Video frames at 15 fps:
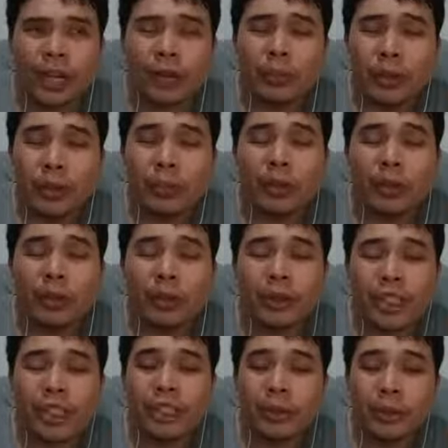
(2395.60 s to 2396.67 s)
people
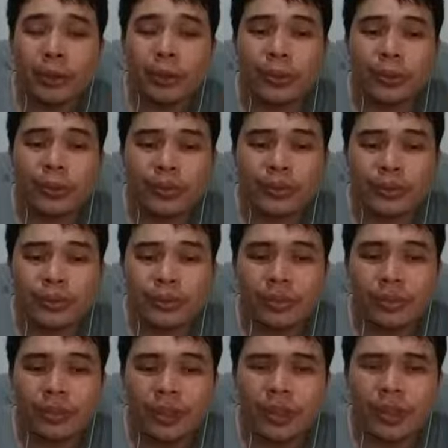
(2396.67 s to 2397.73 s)
see you.
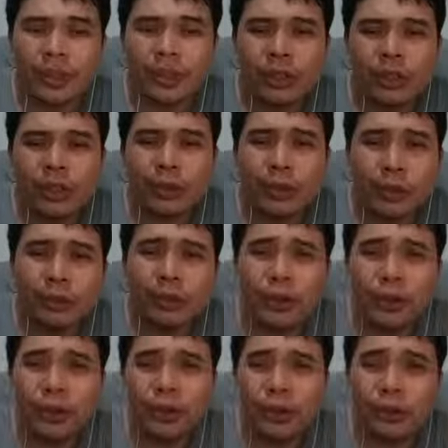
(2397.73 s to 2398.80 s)
So if you
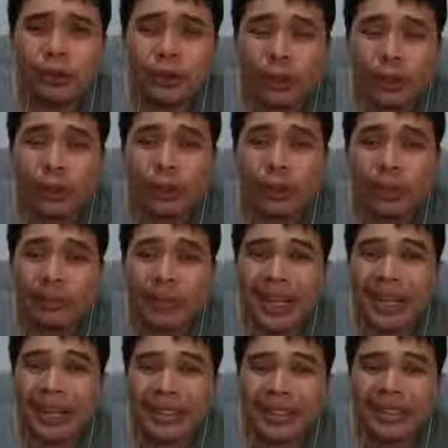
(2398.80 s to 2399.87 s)
don't look your
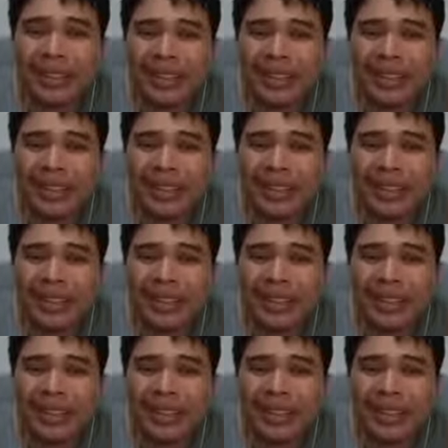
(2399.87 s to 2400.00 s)
best,